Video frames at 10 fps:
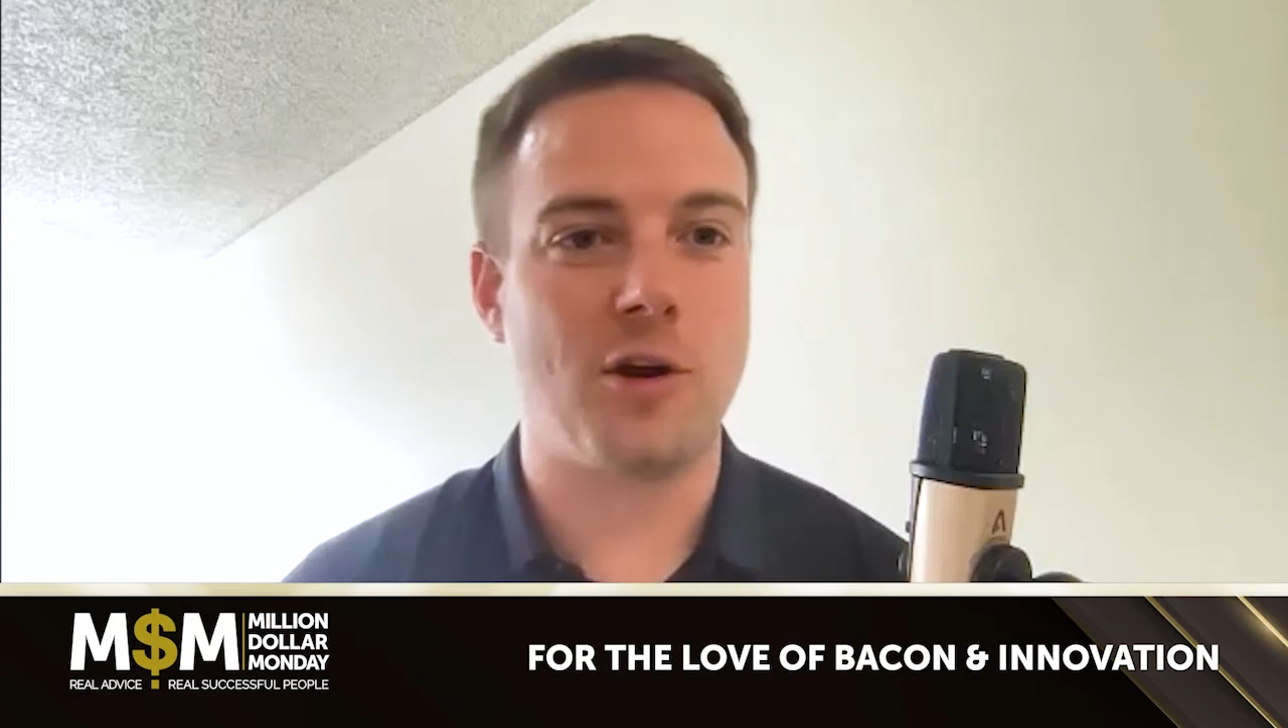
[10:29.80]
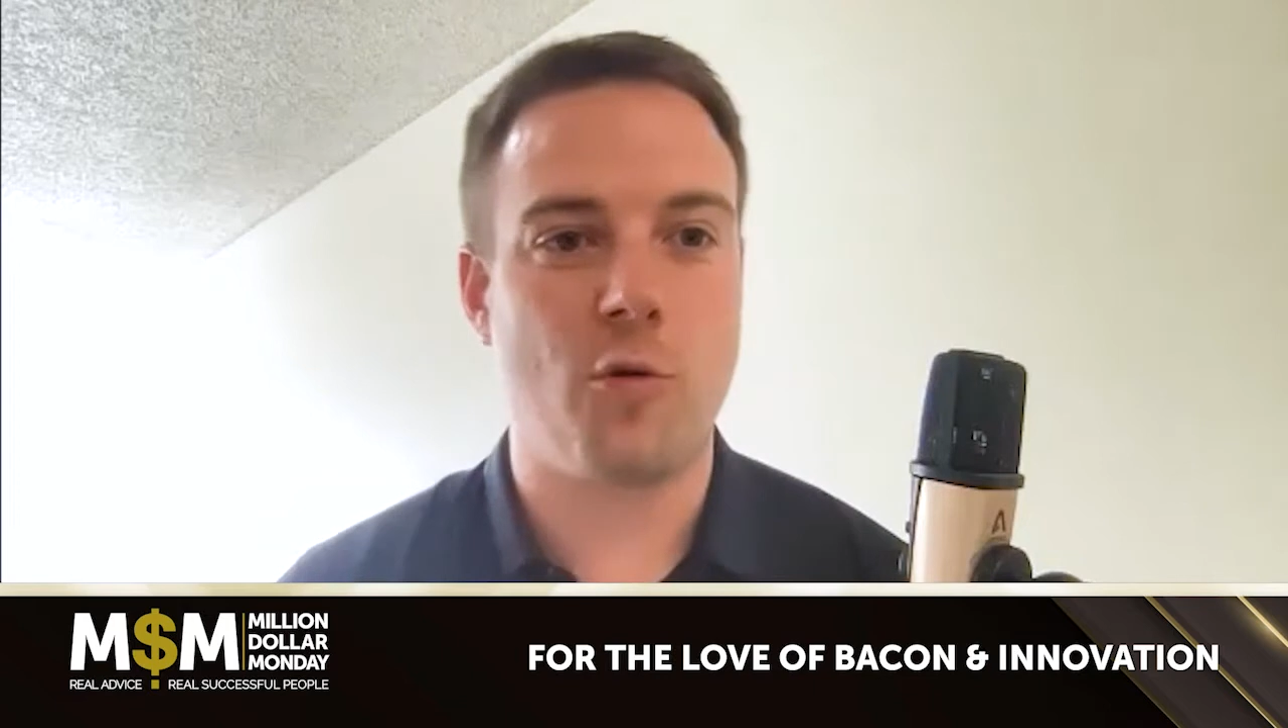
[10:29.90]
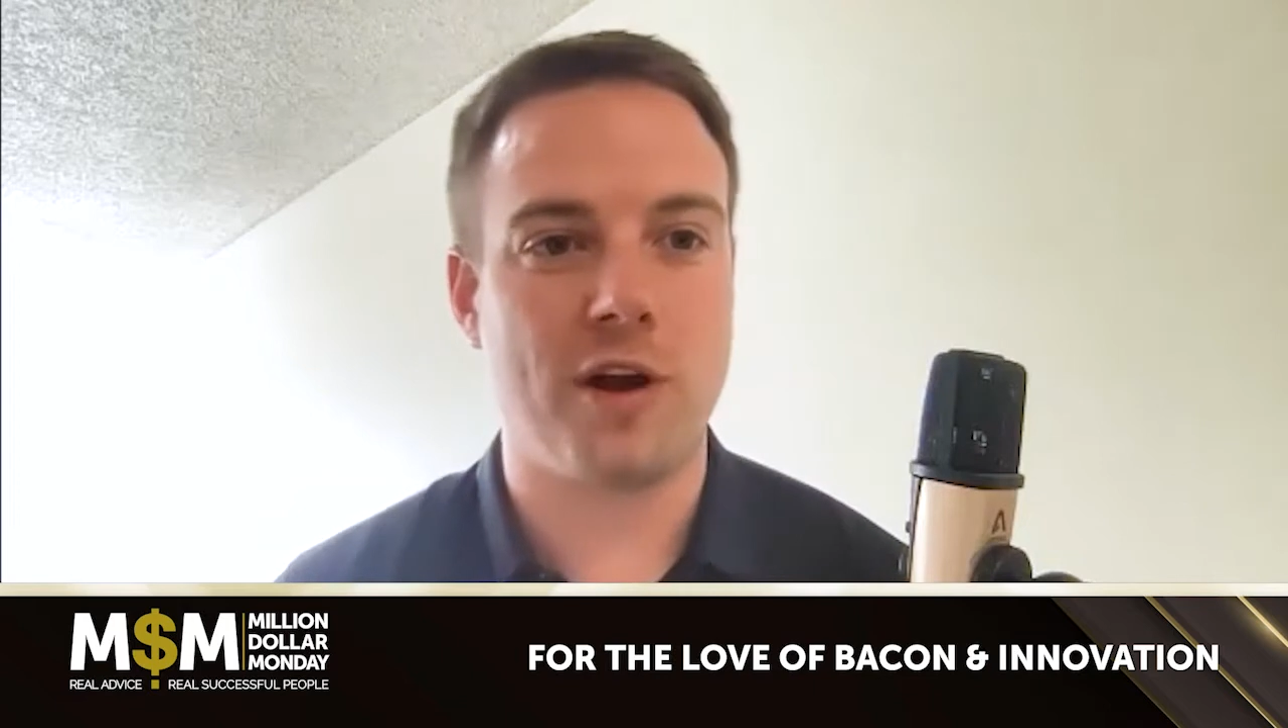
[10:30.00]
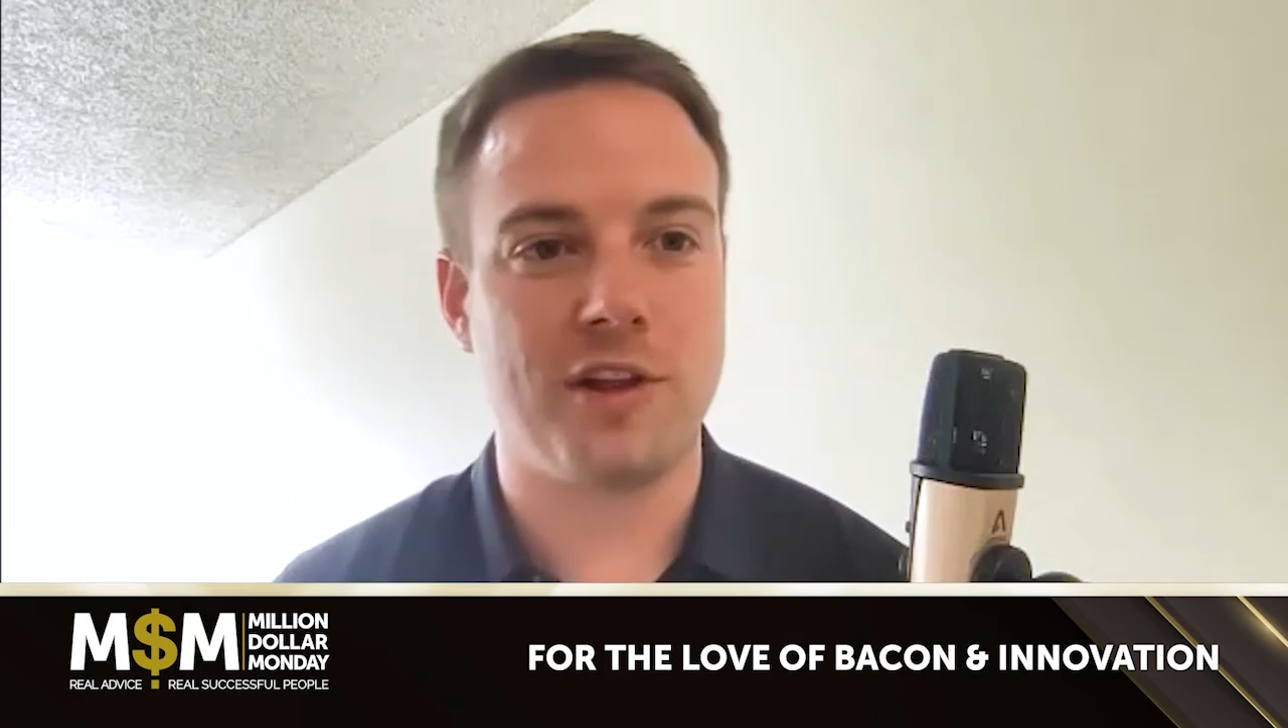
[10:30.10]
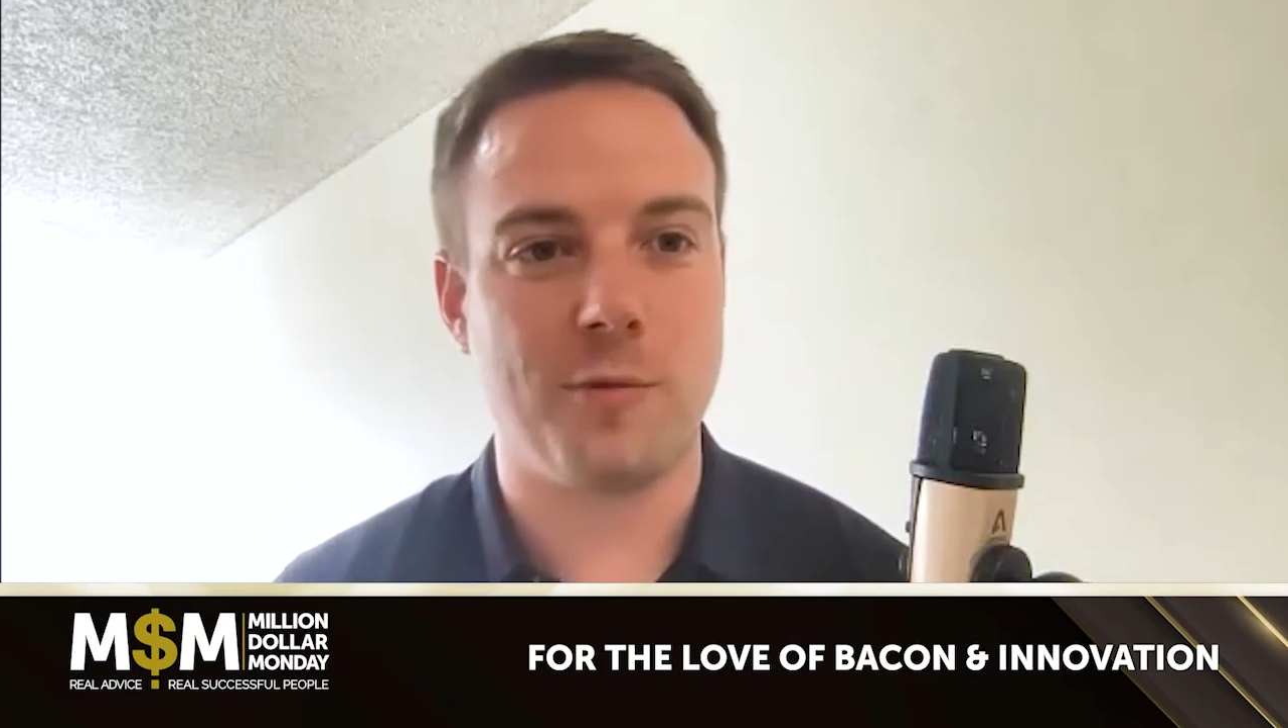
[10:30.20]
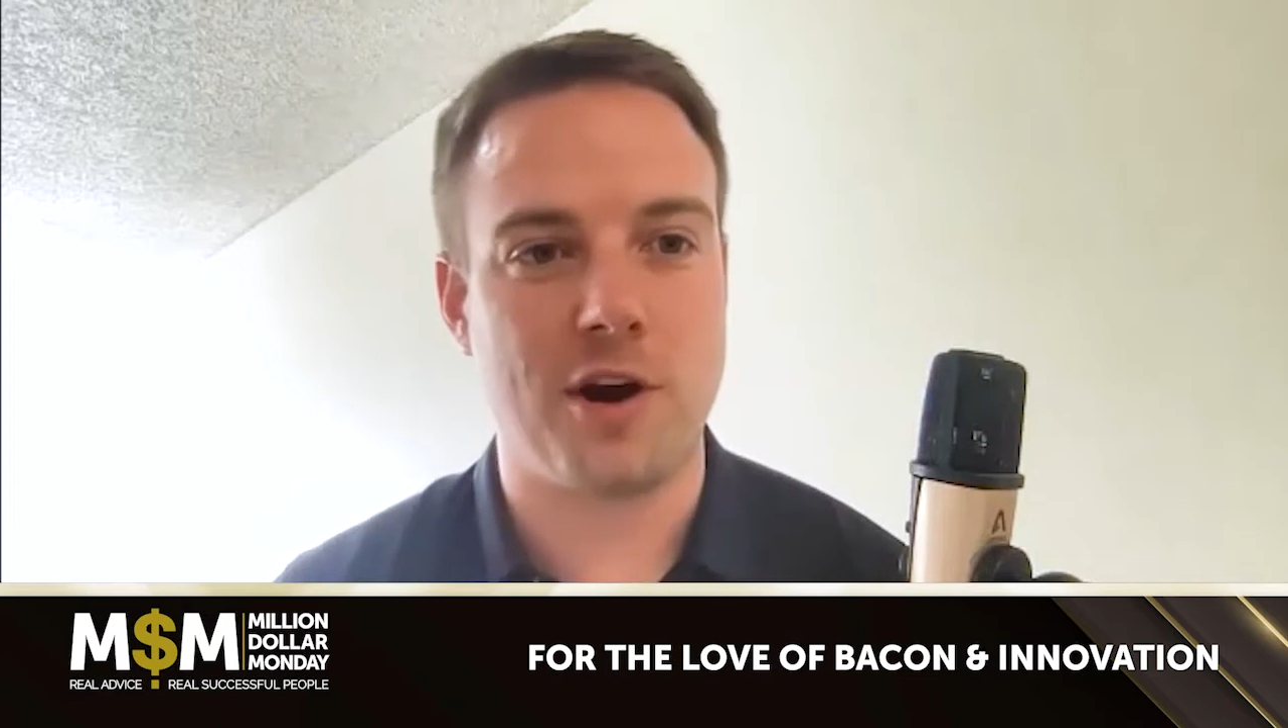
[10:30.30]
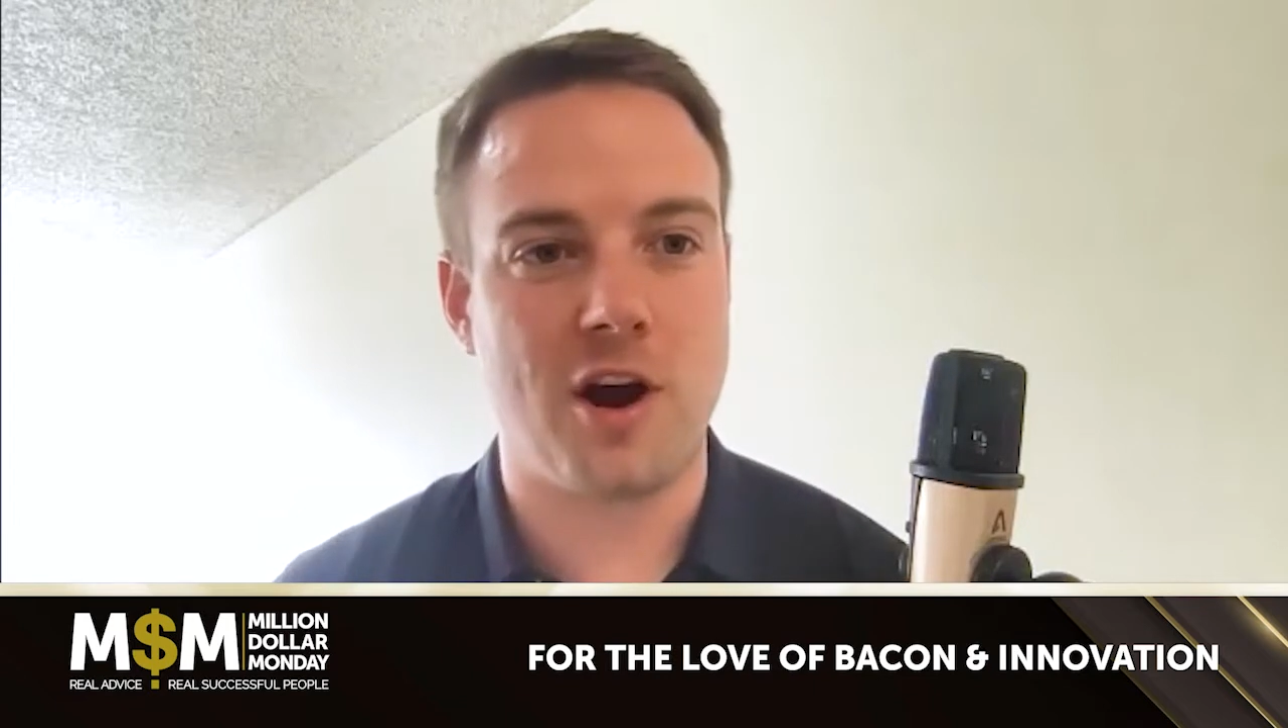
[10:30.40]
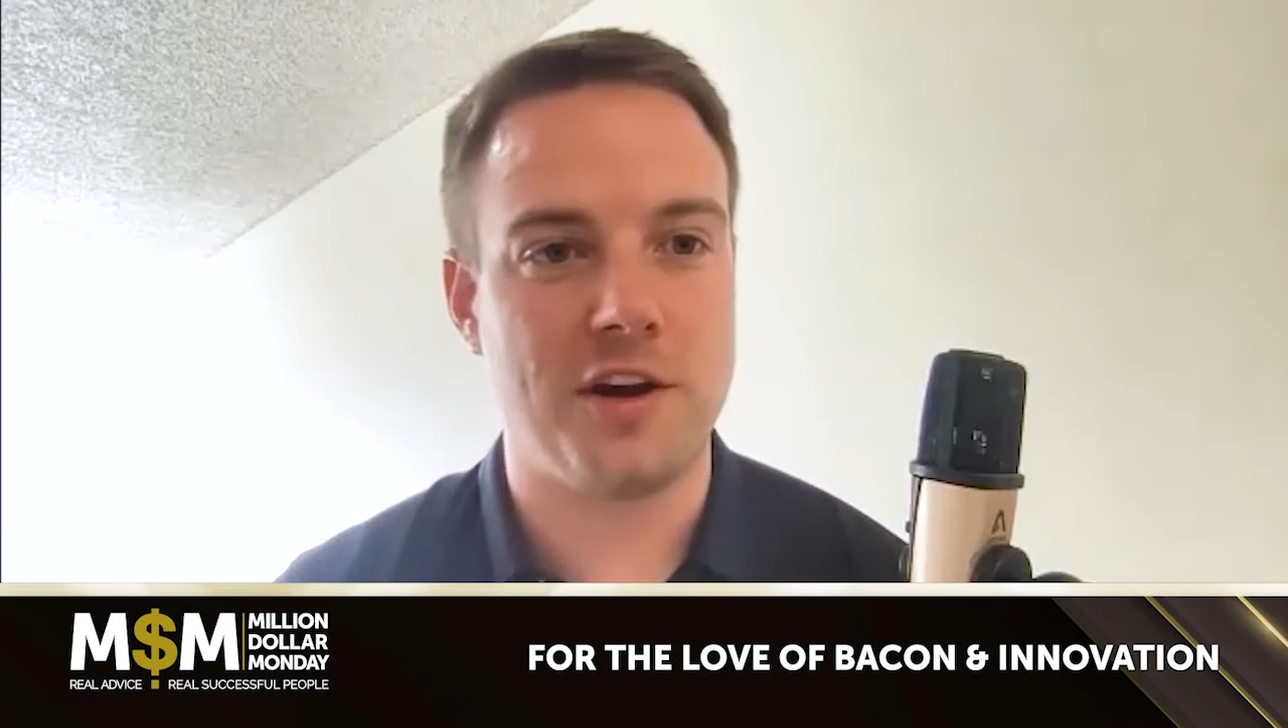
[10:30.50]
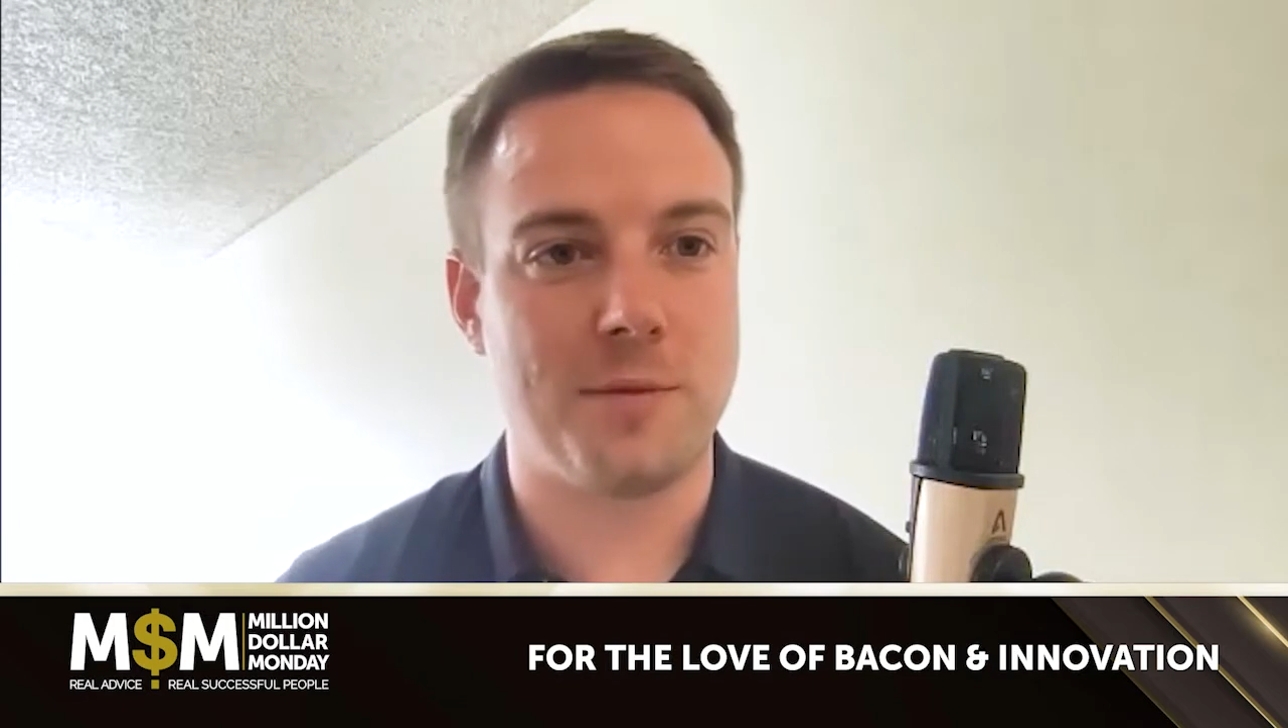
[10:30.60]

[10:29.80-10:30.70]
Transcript: quickly went on